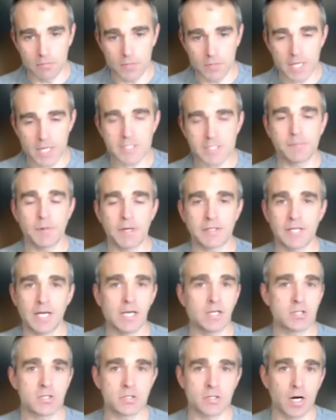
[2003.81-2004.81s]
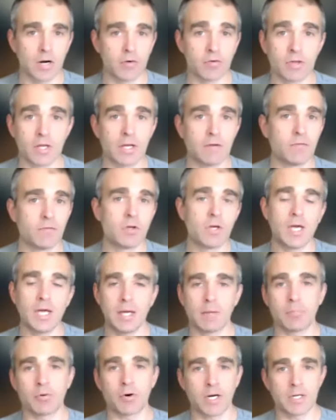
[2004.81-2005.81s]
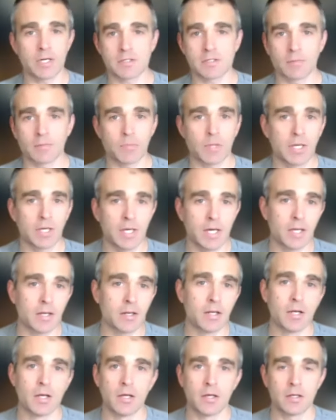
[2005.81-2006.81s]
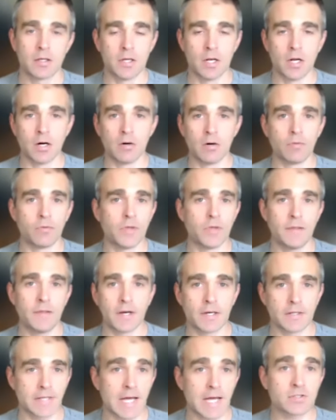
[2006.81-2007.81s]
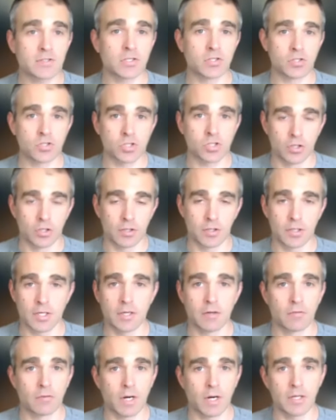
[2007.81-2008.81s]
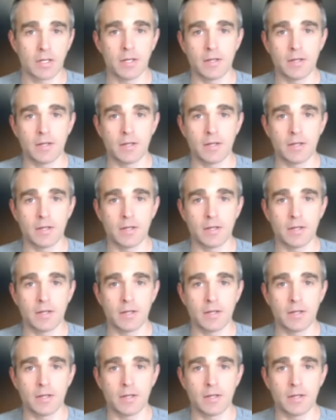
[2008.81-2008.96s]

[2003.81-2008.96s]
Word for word: expectations are everything. If you can't price something in, then that's uncertainty, right?